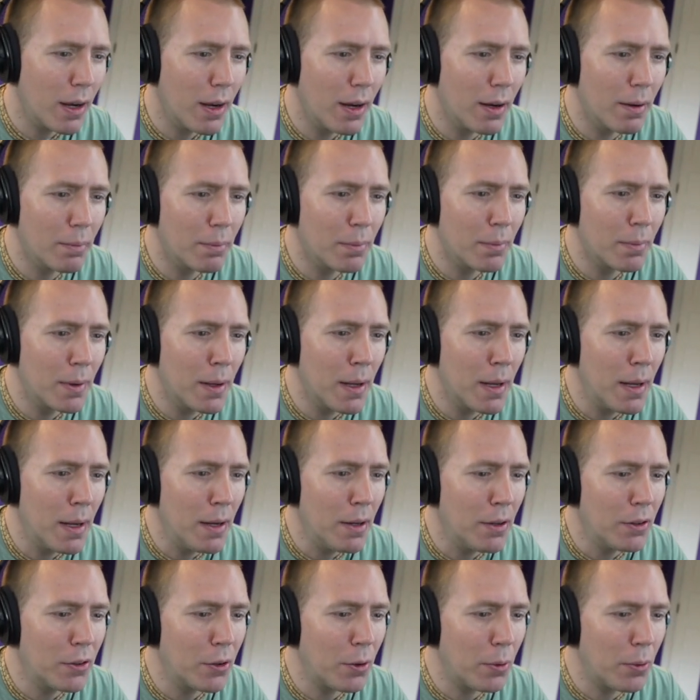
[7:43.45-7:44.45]
Um,
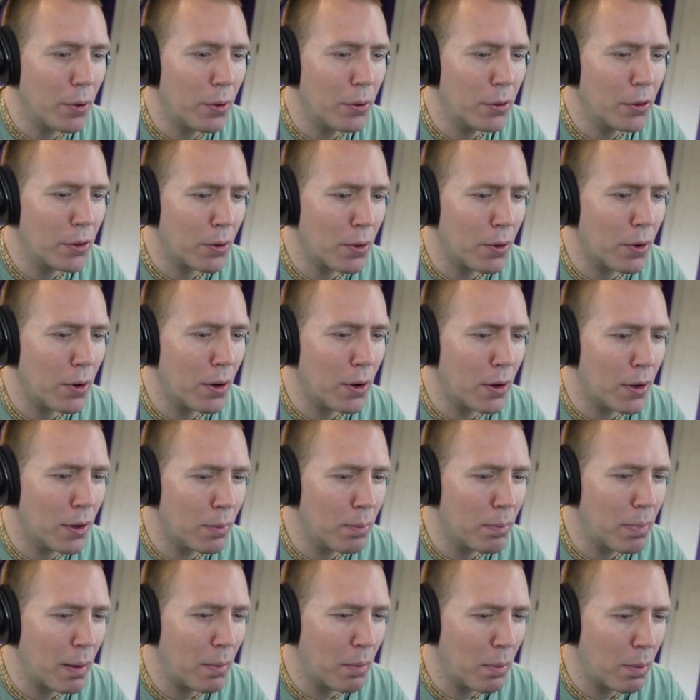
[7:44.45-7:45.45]
so those are all
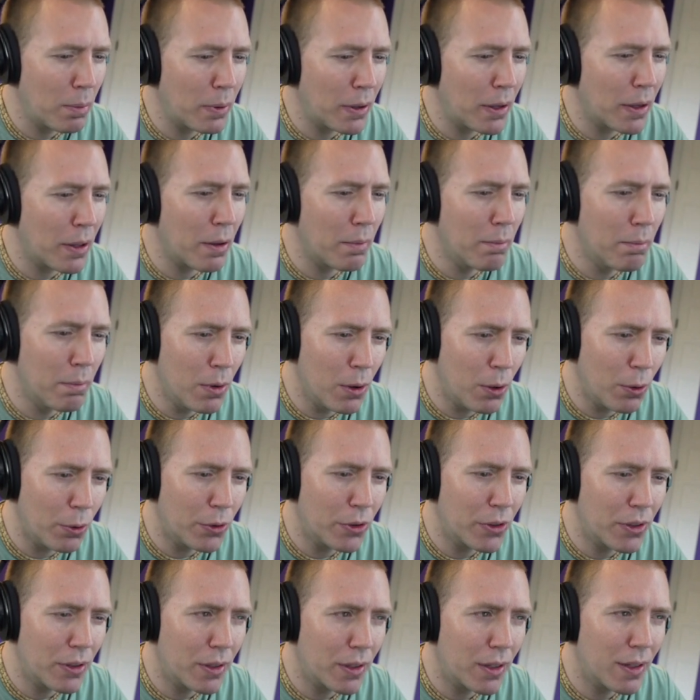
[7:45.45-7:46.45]
probably the
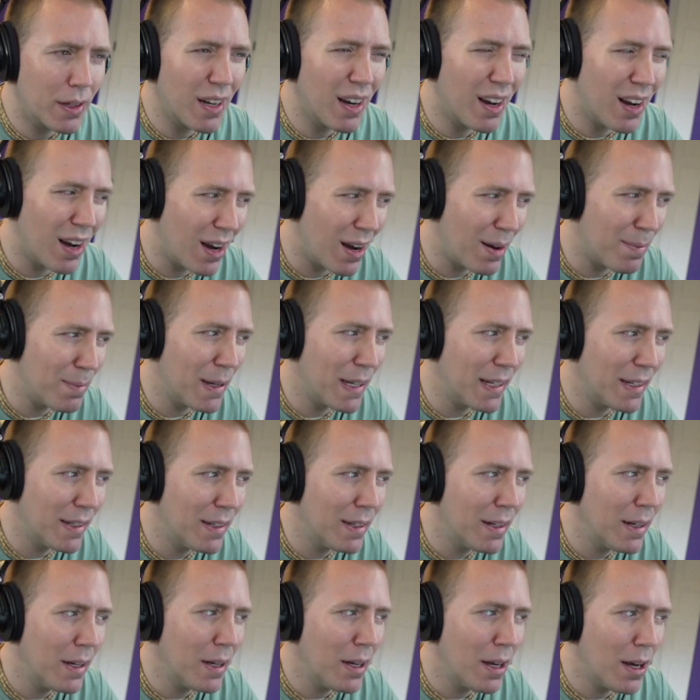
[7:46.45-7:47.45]
most
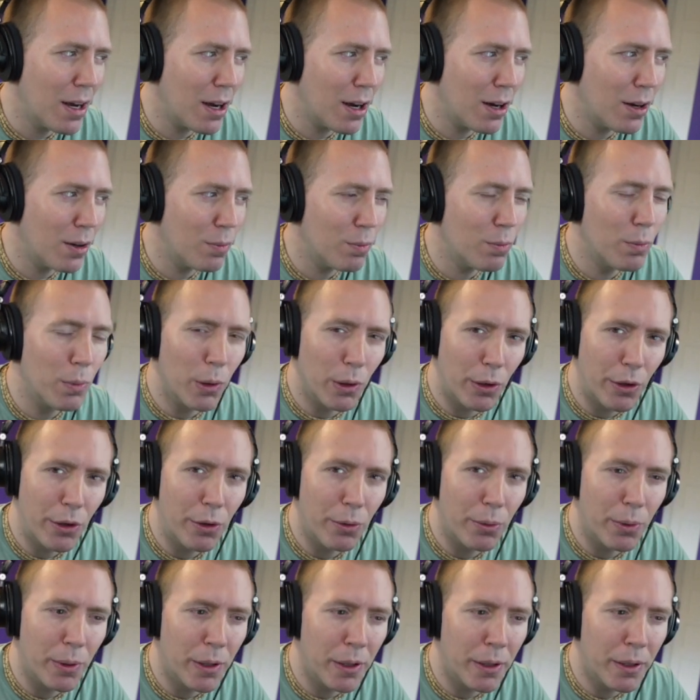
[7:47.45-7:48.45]
common uh, um,
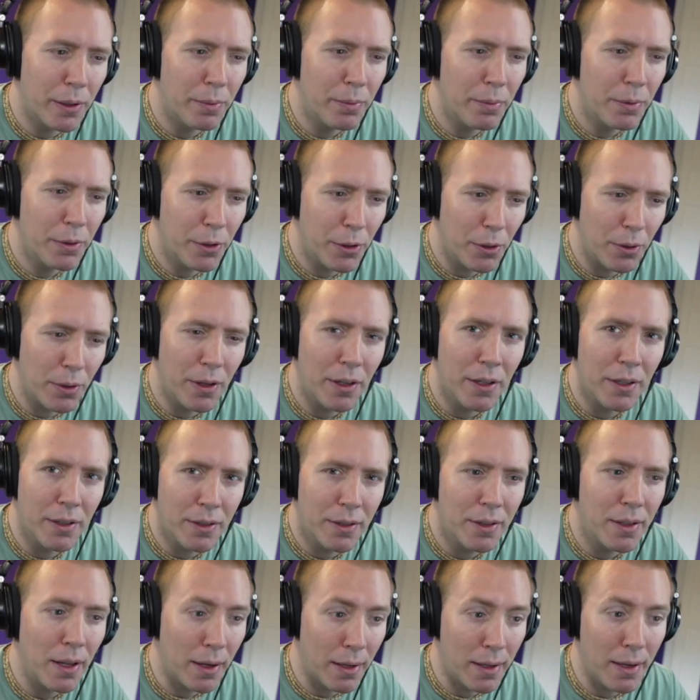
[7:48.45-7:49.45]
Mercury
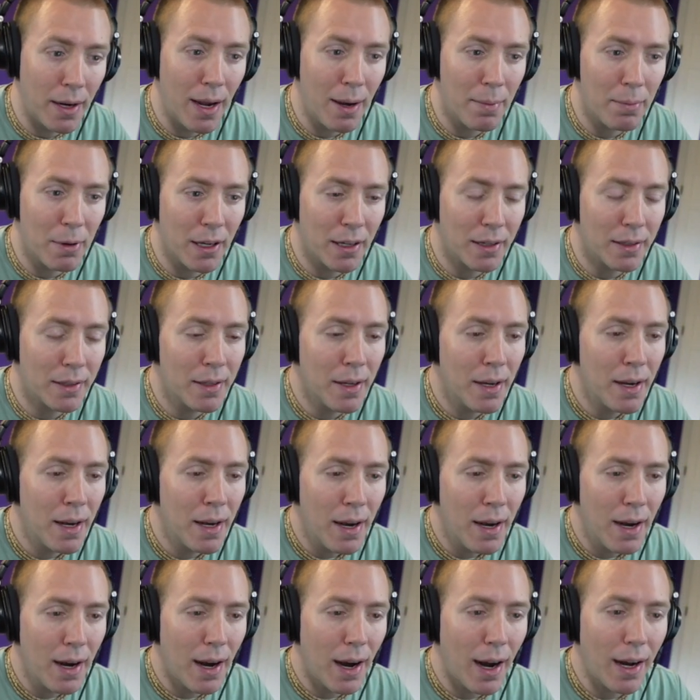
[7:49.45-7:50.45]
Uranus dynamics.
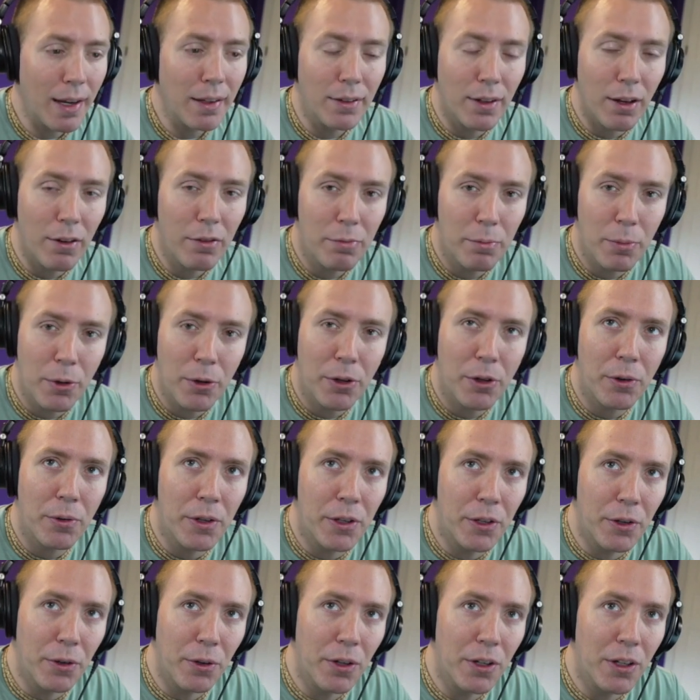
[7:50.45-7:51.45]
I love
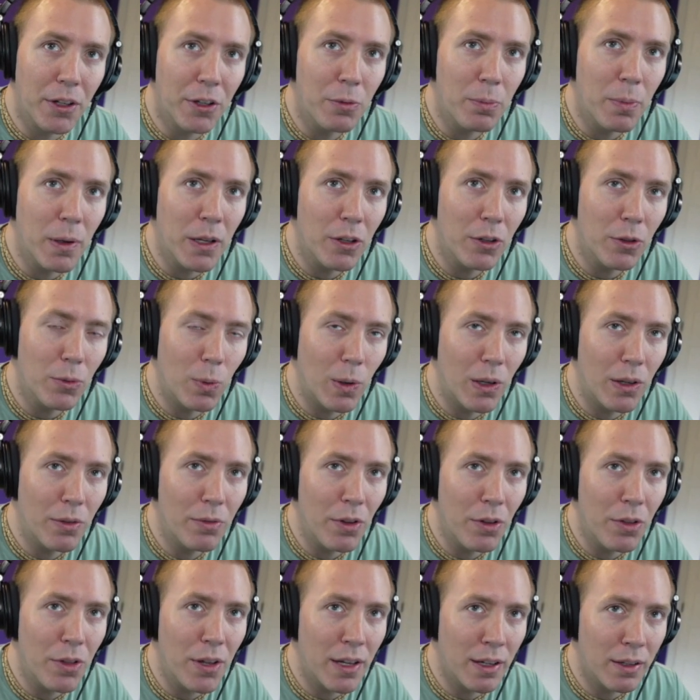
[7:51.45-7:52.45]
Mercury Uranus because one of
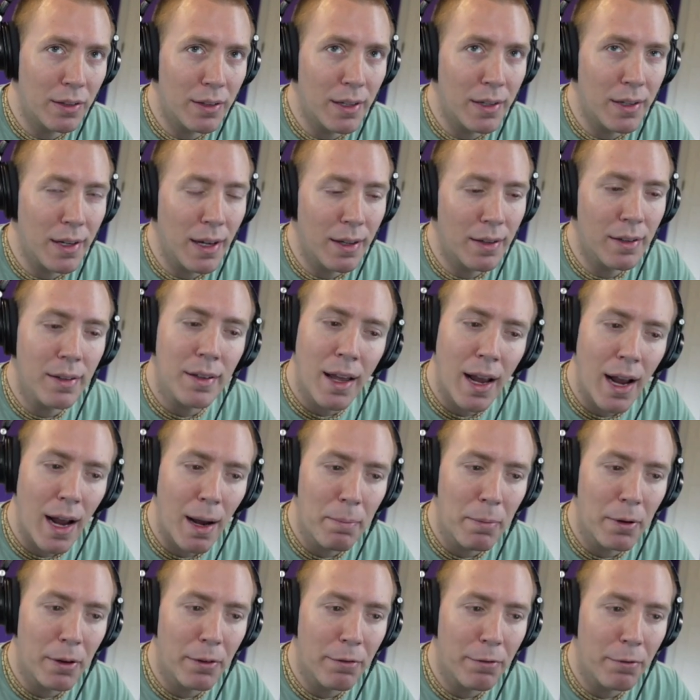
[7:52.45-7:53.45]
the things that tends to
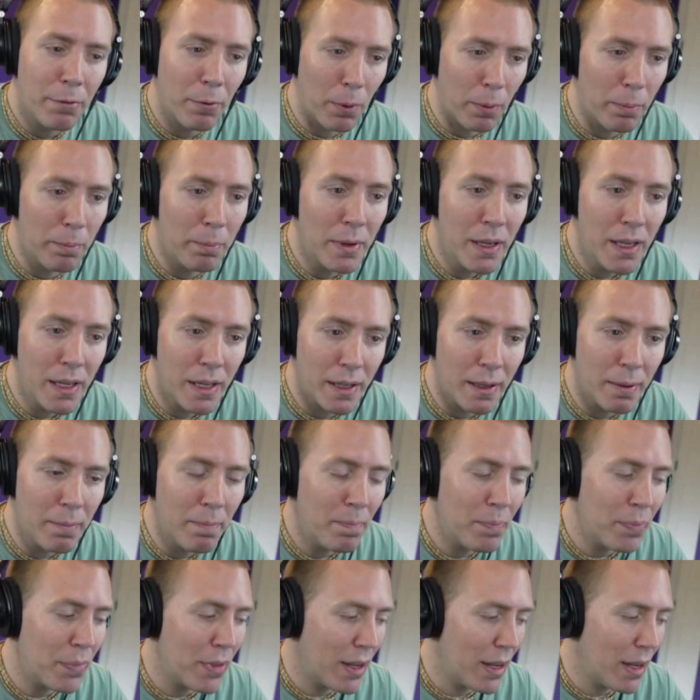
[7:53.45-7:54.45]
happen for me
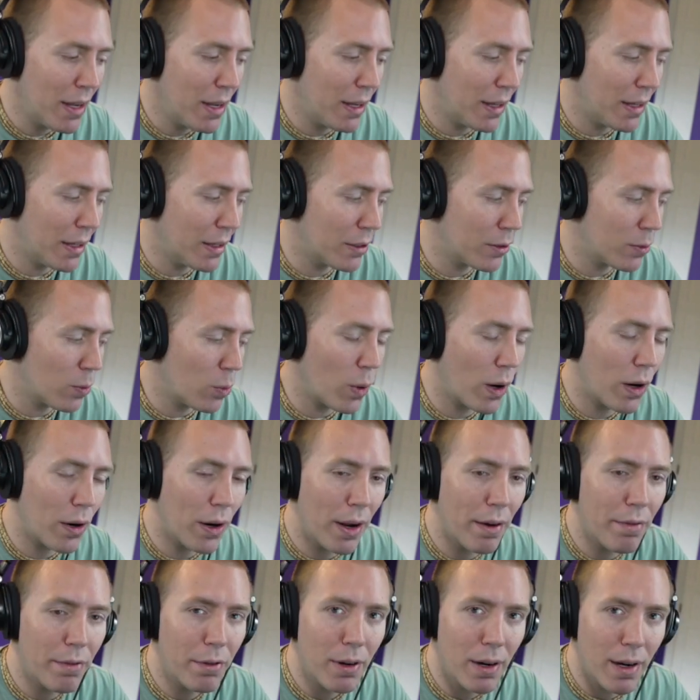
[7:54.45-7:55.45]
is
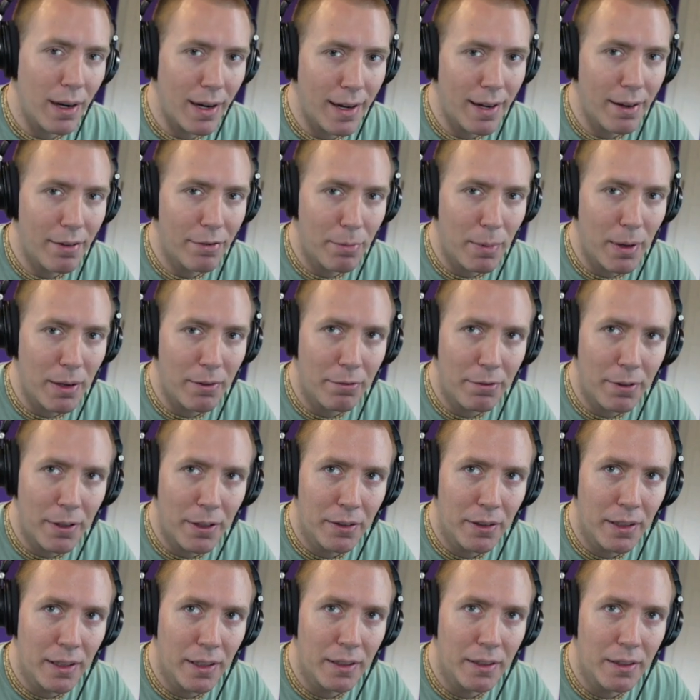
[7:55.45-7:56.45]
wherever I have been
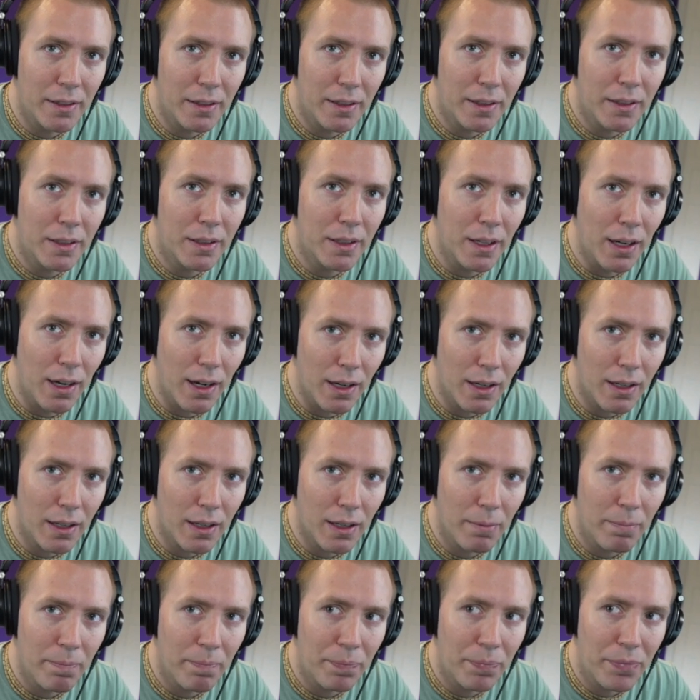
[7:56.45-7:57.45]
feeling
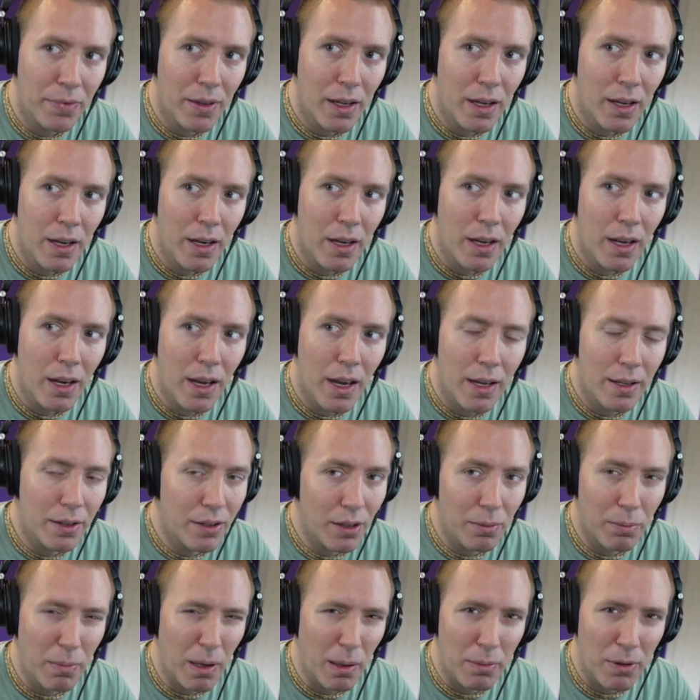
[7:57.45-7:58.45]
stuck, and
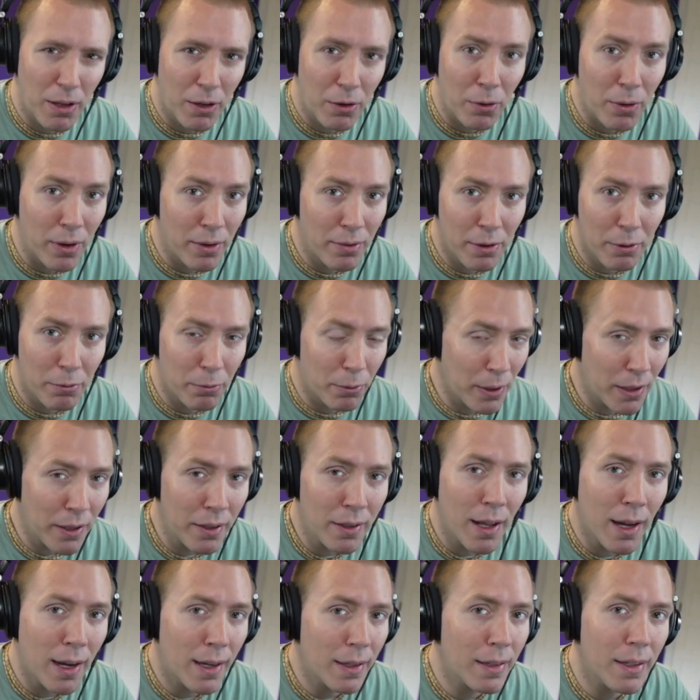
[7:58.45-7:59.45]
sometimes I don't even
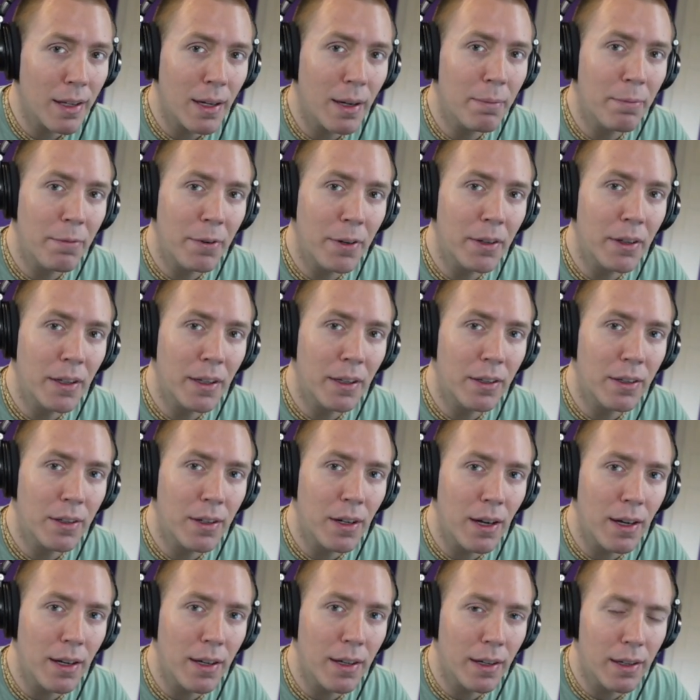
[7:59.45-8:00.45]
realize that I'm feeling
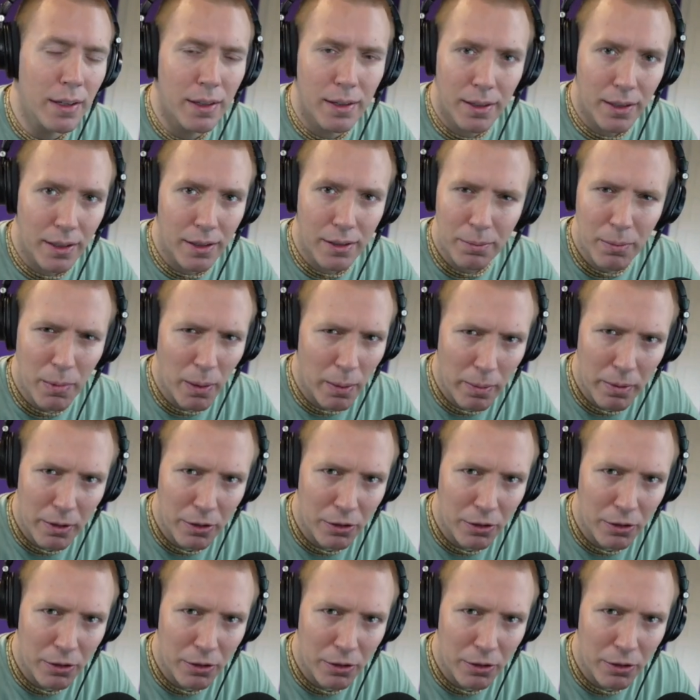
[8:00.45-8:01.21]
stuck in, a, in maybe a